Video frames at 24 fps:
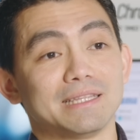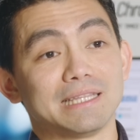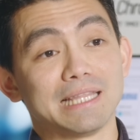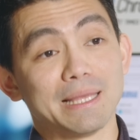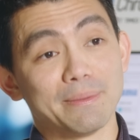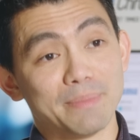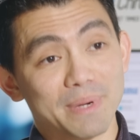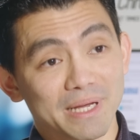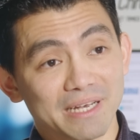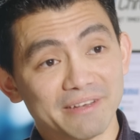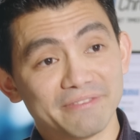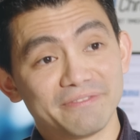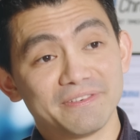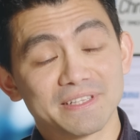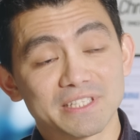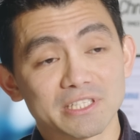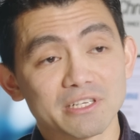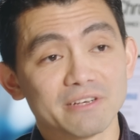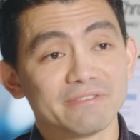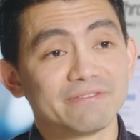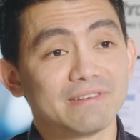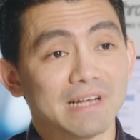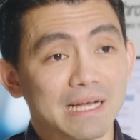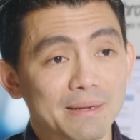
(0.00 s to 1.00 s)
The
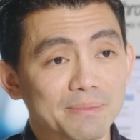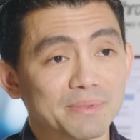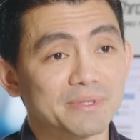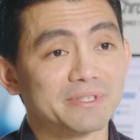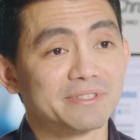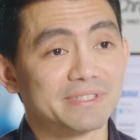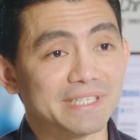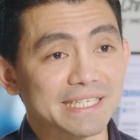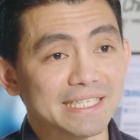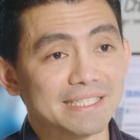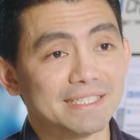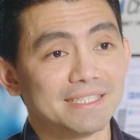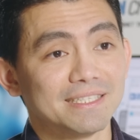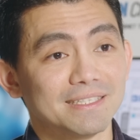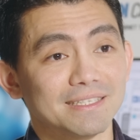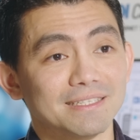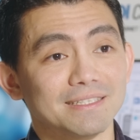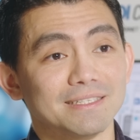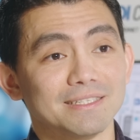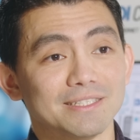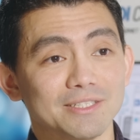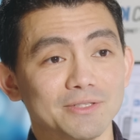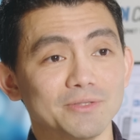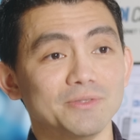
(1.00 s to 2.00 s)
benefits of
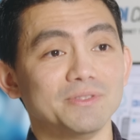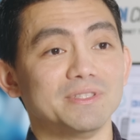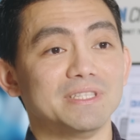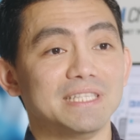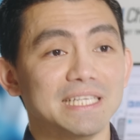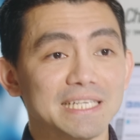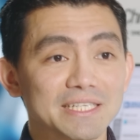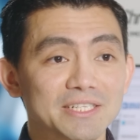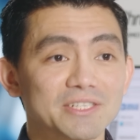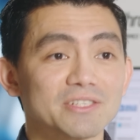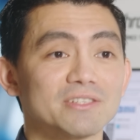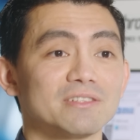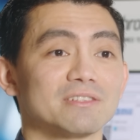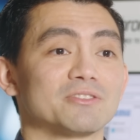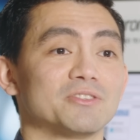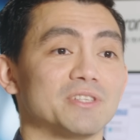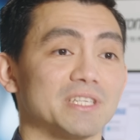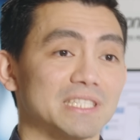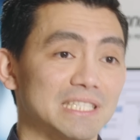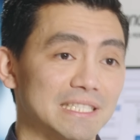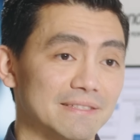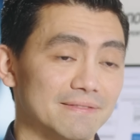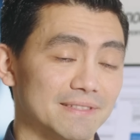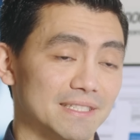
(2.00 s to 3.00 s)
upgrading to digital
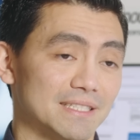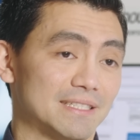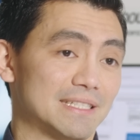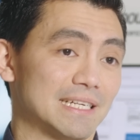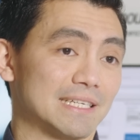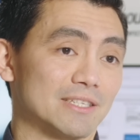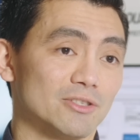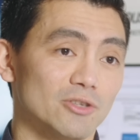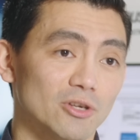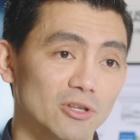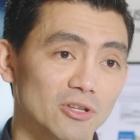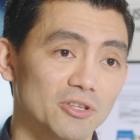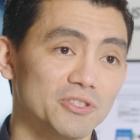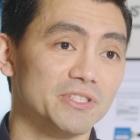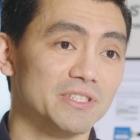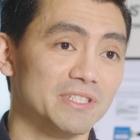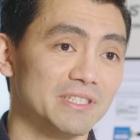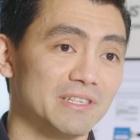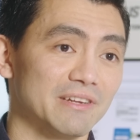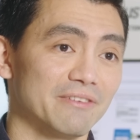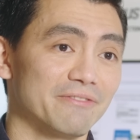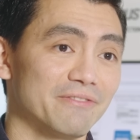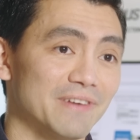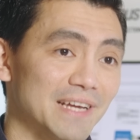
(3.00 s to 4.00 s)
connectivity technologies
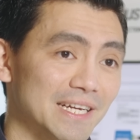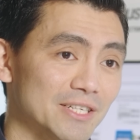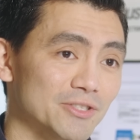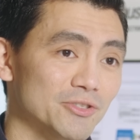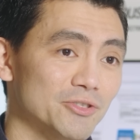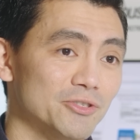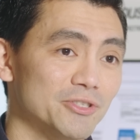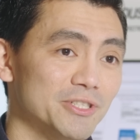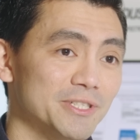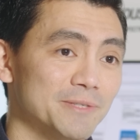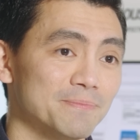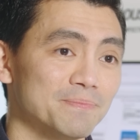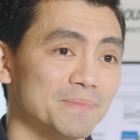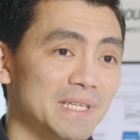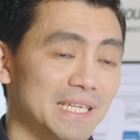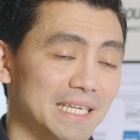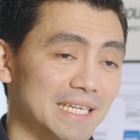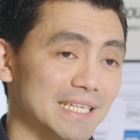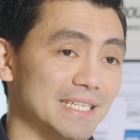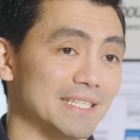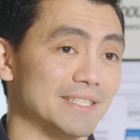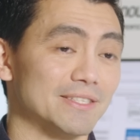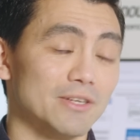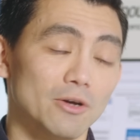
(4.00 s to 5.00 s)
in a factory
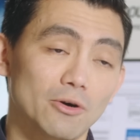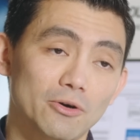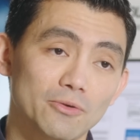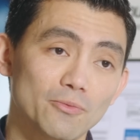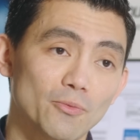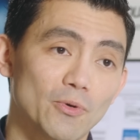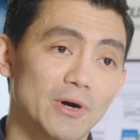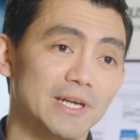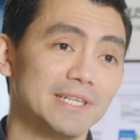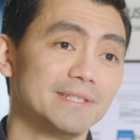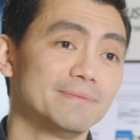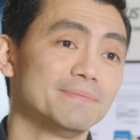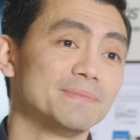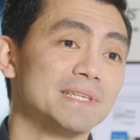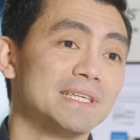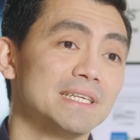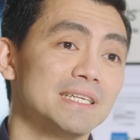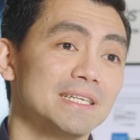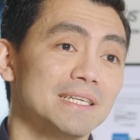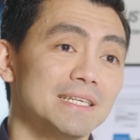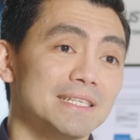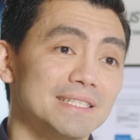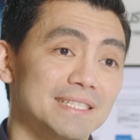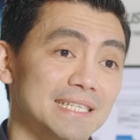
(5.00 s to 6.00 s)
is, on one,
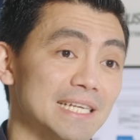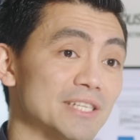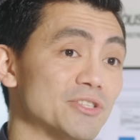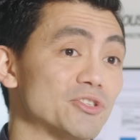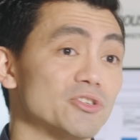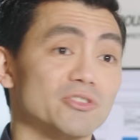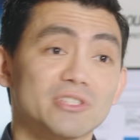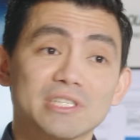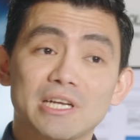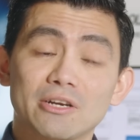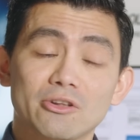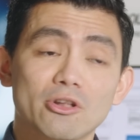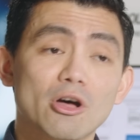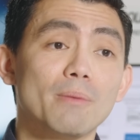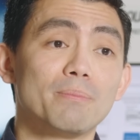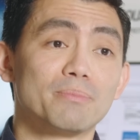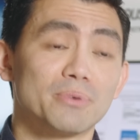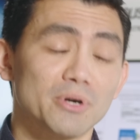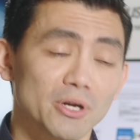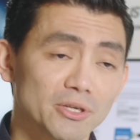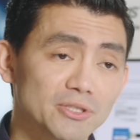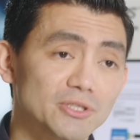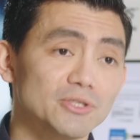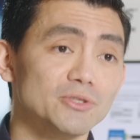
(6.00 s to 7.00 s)
sensors are
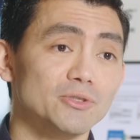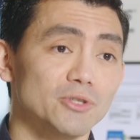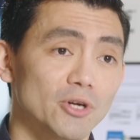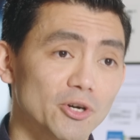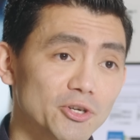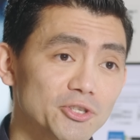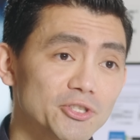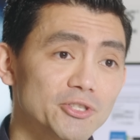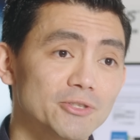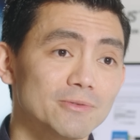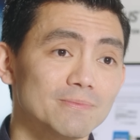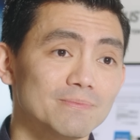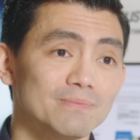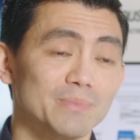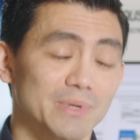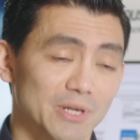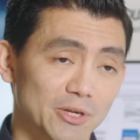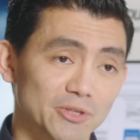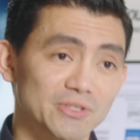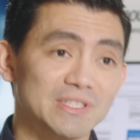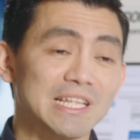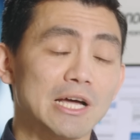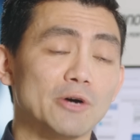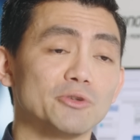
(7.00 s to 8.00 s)
not prone to noise
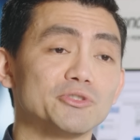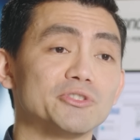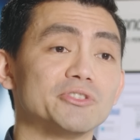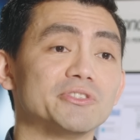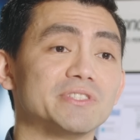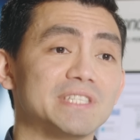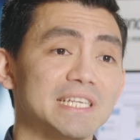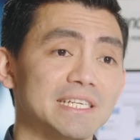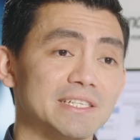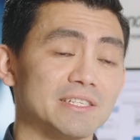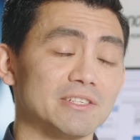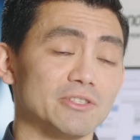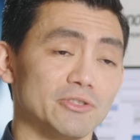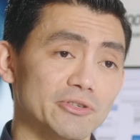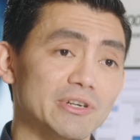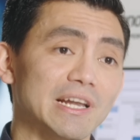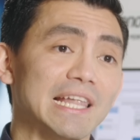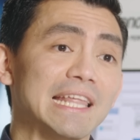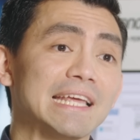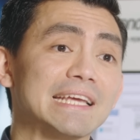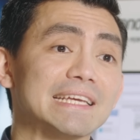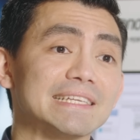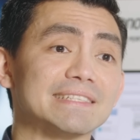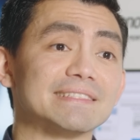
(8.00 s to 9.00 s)
because now your, your
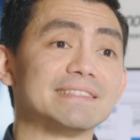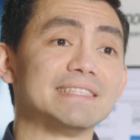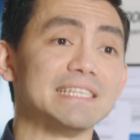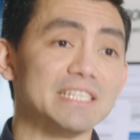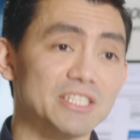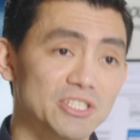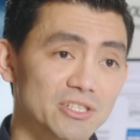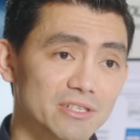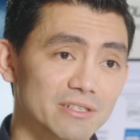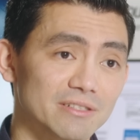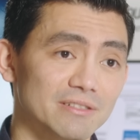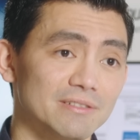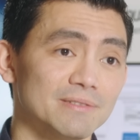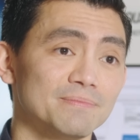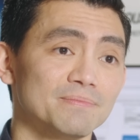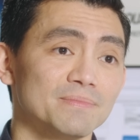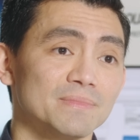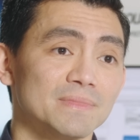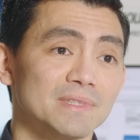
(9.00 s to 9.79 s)
link is digital.